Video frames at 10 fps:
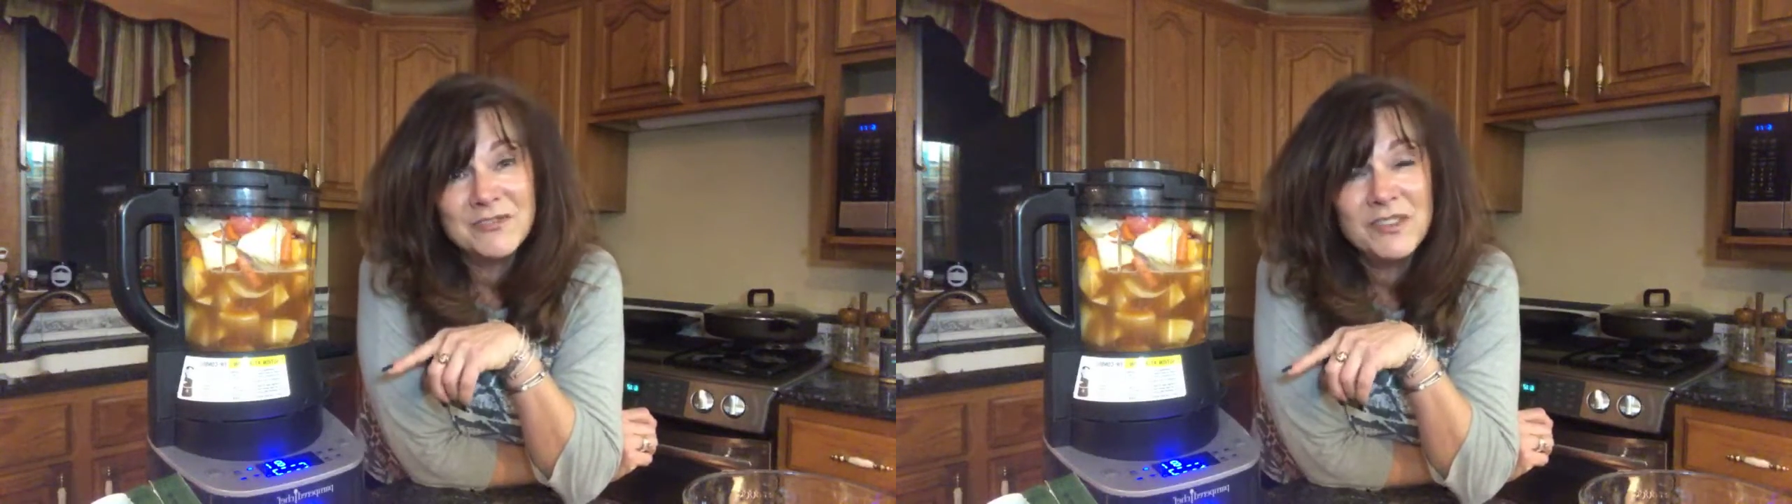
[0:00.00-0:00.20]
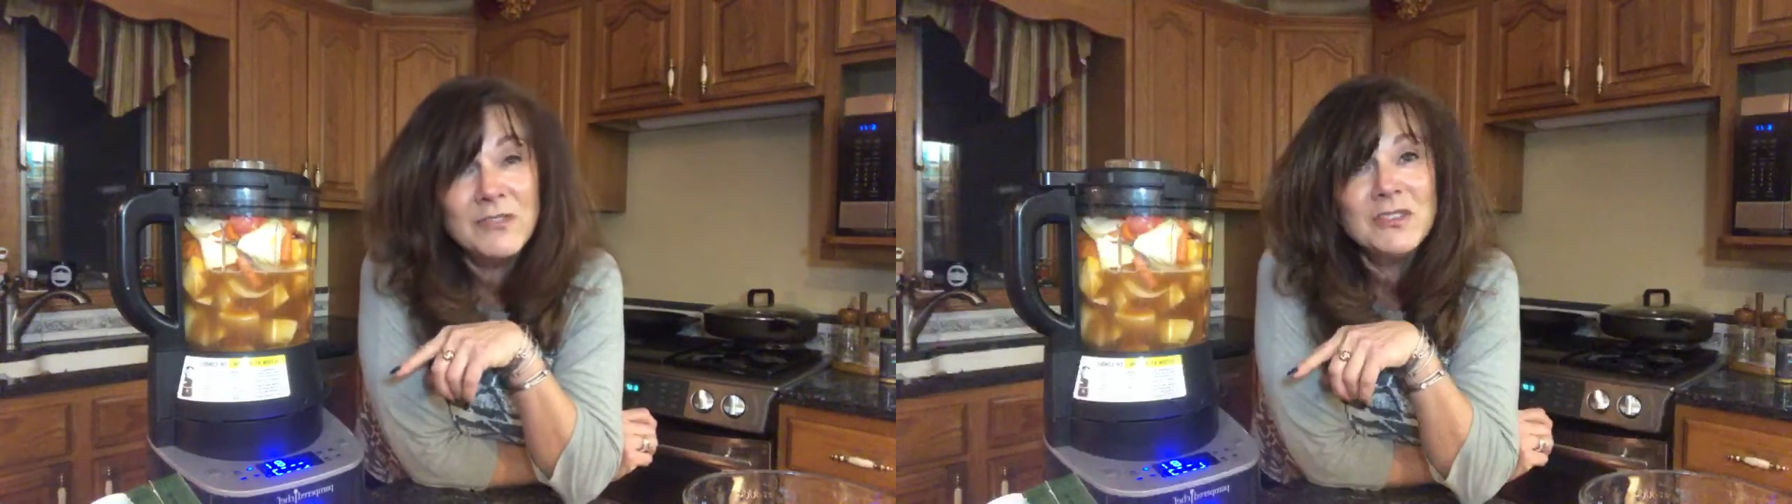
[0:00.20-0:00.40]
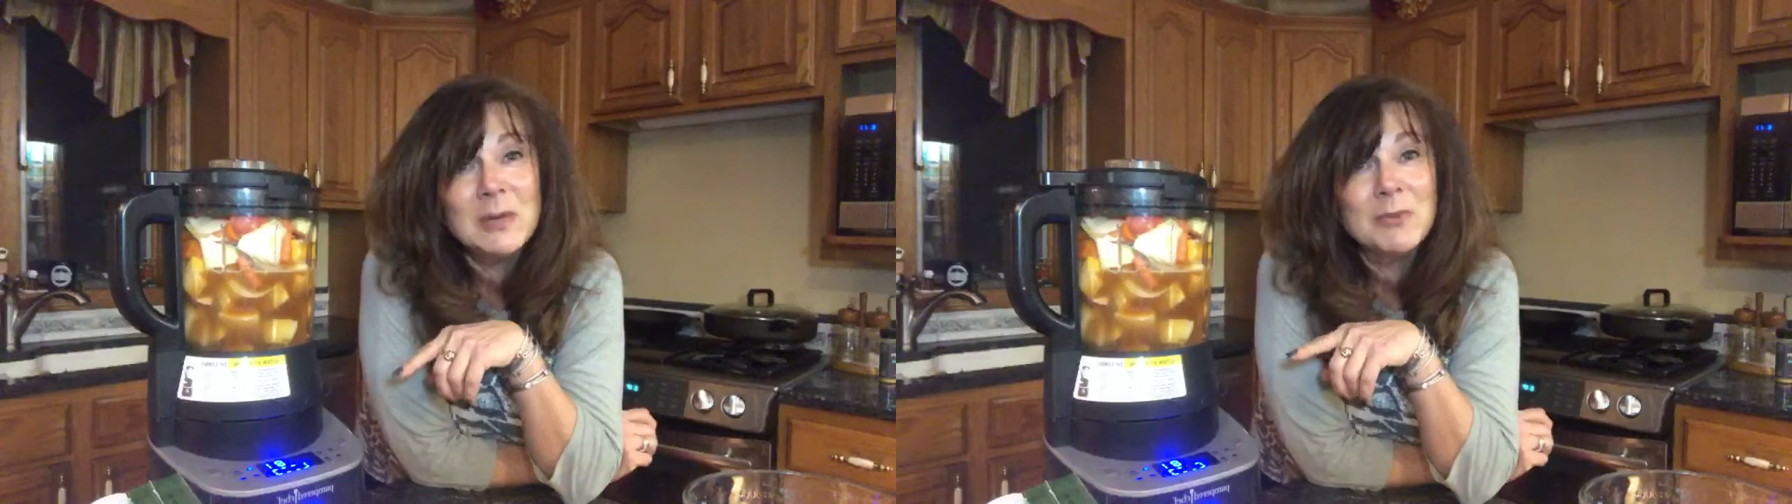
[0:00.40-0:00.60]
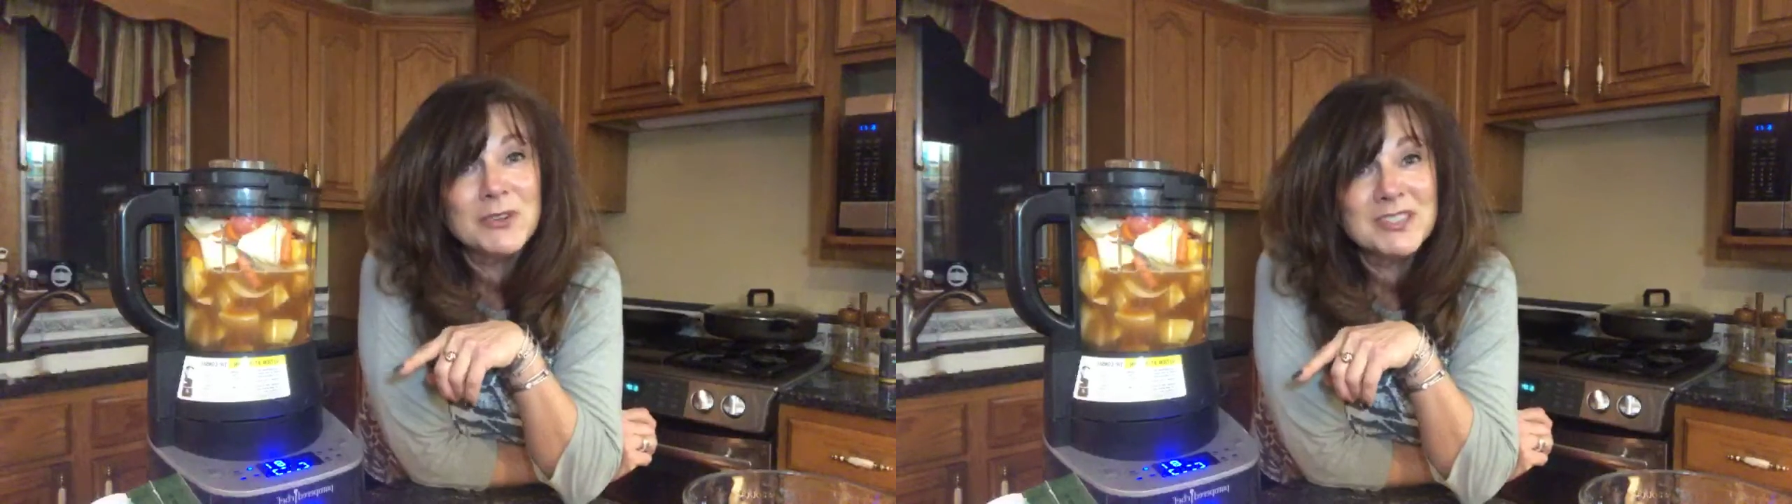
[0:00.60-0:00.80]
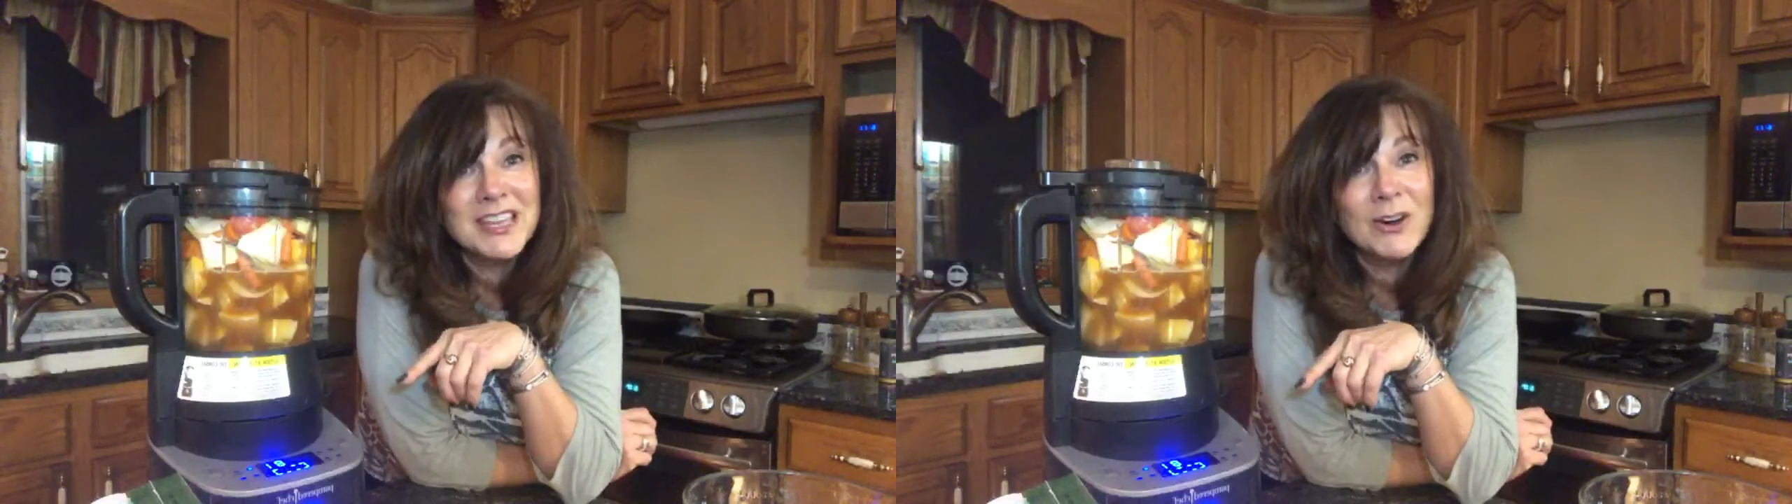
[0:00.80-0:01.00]

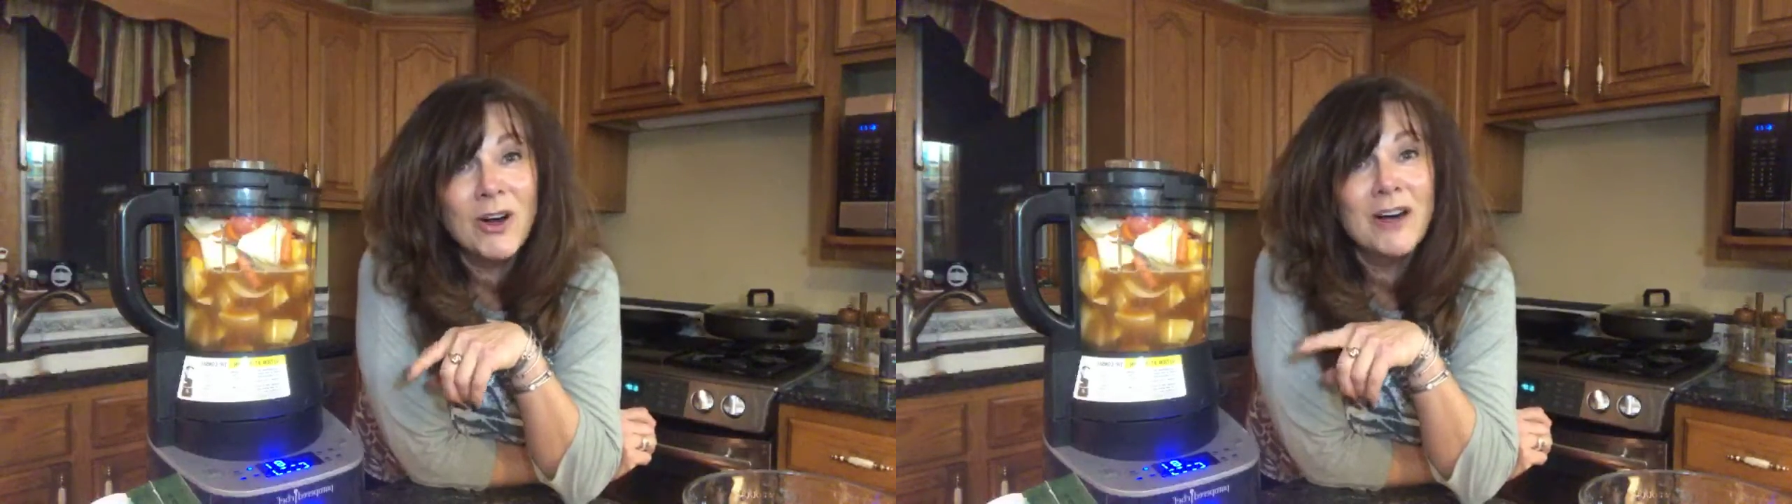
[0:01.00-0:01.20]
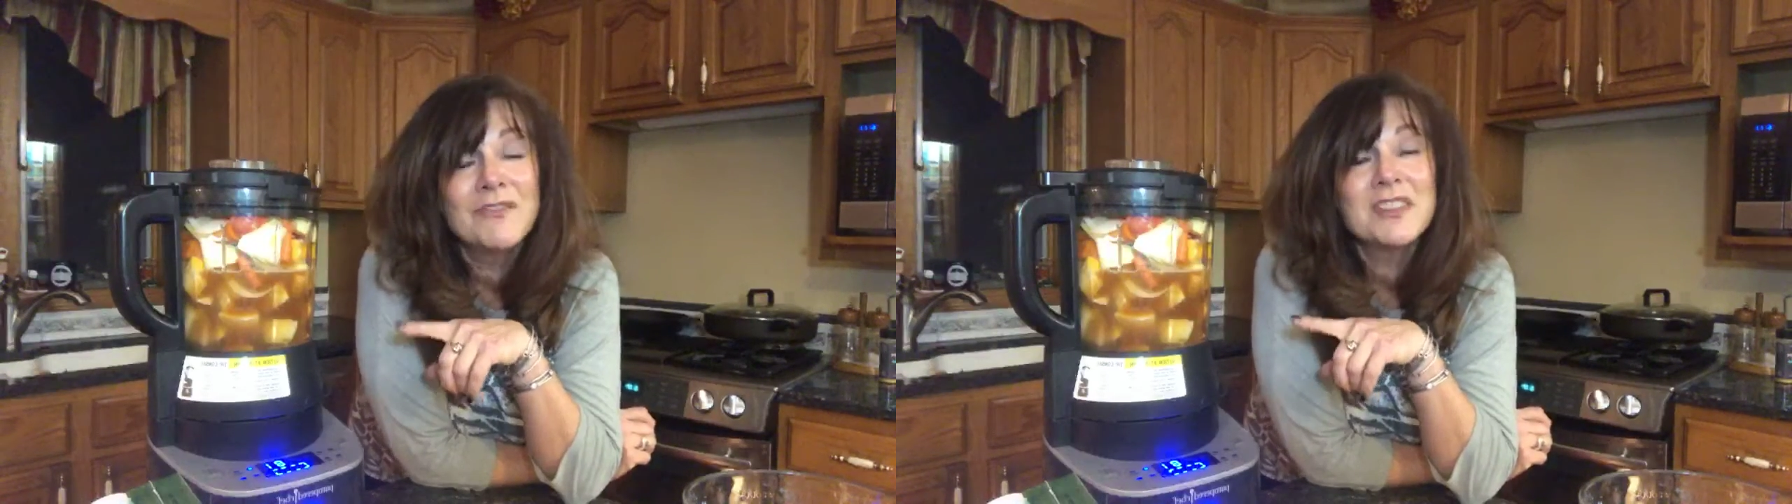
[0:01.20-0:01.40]
50% off